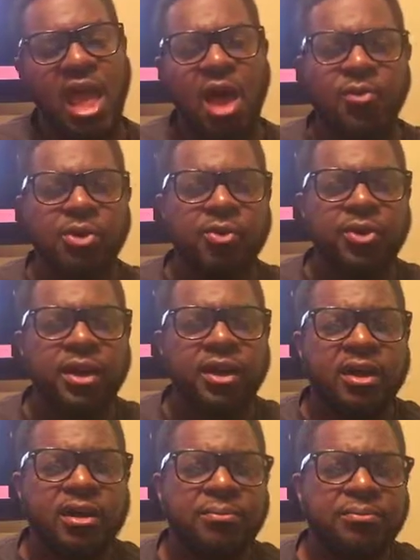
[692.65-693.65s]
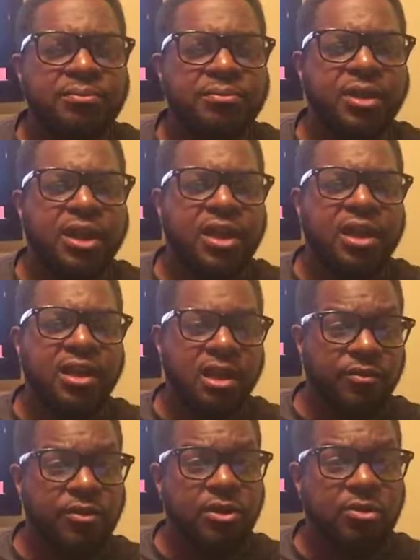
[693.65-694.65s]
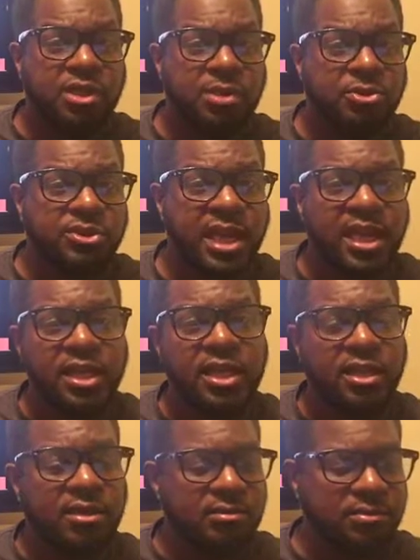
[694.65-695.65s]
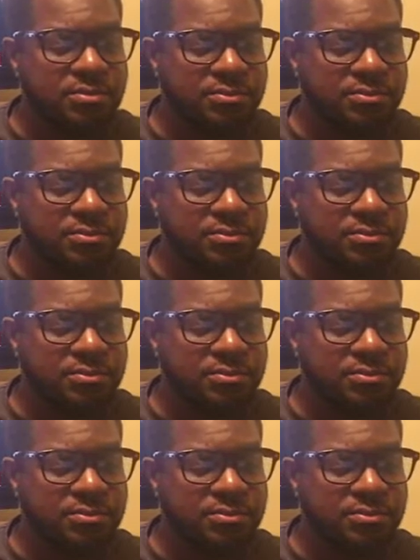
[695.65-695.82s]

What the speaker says: I would go with never go double tight end.